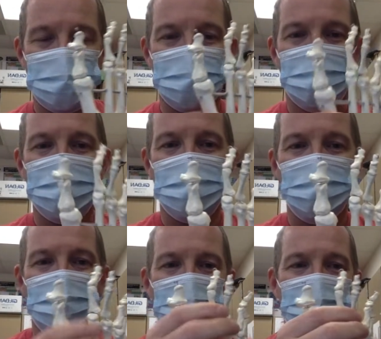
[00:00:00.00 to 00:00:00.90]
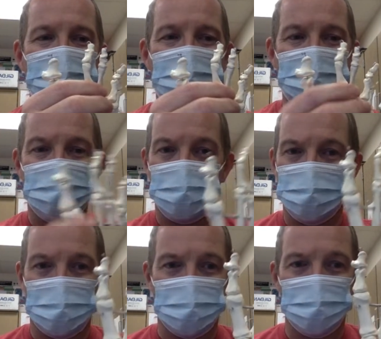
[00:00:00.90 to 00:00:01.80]
come to the phalanges,
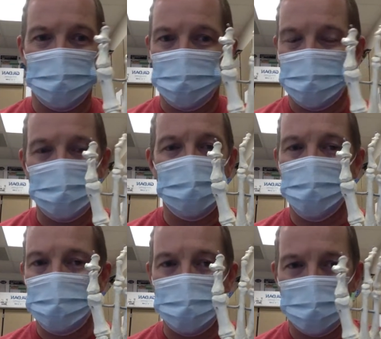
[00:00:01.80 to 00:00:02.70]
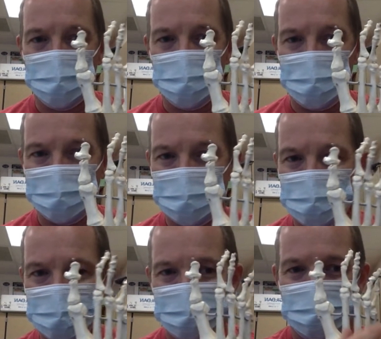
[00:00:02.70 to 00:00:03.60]
and the distribution of phalanges
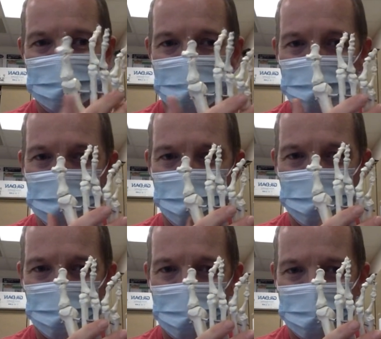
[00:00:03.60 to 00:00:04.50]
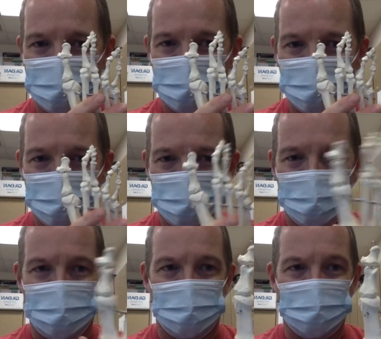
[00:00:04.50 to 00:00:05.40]
is the same on the foot as it is on the
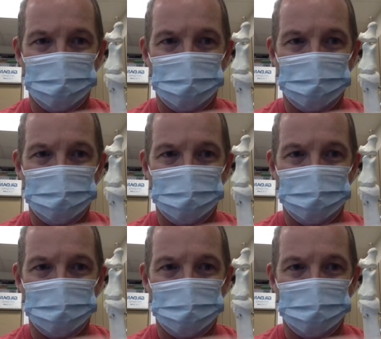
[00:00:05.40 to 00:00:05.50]
hand.